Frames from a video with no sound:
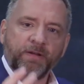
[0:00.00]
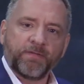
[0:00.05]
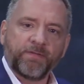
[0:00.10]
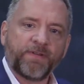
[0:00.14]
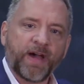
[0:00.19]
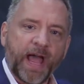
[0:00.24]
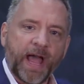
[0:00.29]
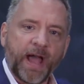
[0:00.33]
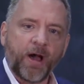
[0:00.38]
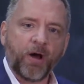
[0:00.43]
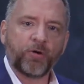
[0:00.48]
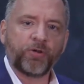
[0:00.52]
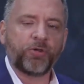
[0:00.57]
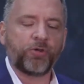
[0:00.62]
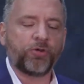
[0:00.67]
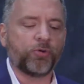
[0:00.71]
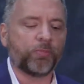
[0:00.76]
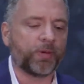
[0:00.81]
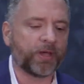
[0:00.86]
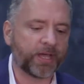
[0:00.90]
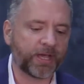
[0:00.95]

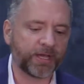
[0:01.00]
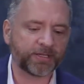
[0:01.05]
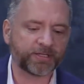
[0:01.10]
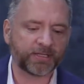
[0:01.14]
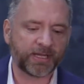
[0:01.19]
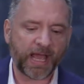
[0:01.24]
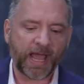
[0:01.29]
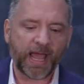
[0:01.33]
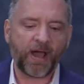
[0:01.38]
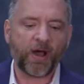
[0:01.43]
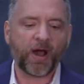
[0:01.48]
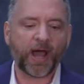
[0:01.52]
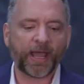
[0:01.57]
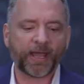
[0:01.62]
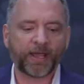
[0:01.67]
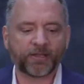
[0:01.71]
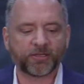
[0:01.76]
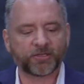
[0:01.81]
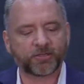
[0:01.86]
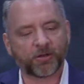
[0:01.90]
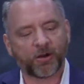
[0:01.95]
value because now I
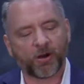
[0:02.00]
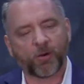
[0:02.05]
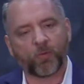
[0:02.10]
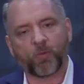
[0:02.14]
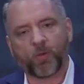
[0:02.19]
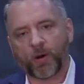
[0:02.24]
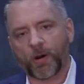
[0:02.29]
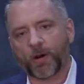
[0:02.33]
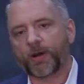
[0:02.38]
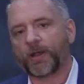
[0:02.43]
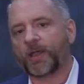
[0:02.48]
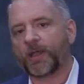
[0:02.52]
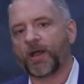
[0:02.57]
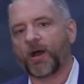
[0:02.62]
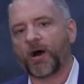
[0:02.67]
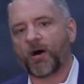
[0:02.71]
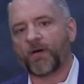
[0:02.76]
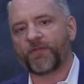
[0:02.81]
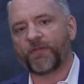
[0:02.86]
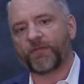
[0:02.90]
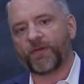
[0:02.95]
can start working
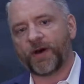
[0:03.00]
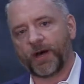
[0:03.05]
off of